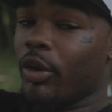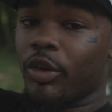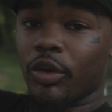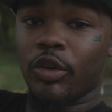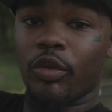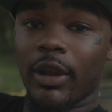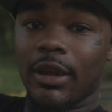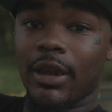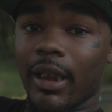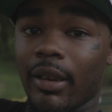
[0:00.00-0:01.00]
June
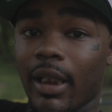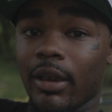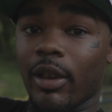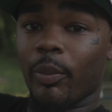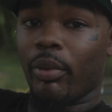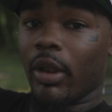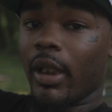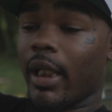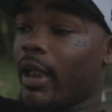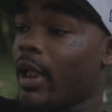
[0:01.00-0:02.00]
22nd, got another party
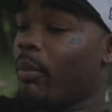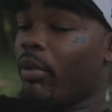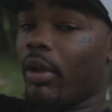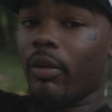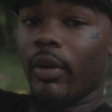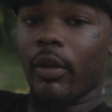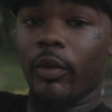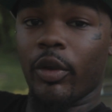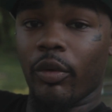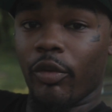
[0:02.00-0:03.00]
at 88 Broadway, and we
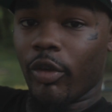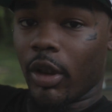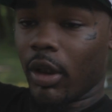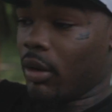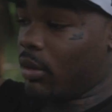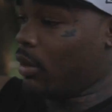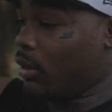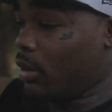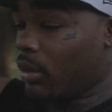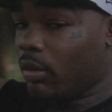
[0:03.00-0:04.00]
doing the video.
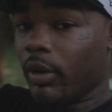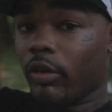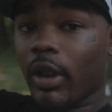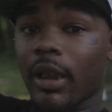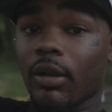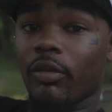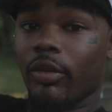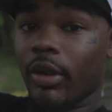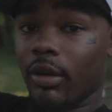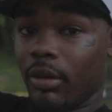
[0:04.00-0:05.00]
We grinding over
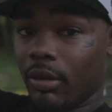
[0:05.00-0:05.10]
here.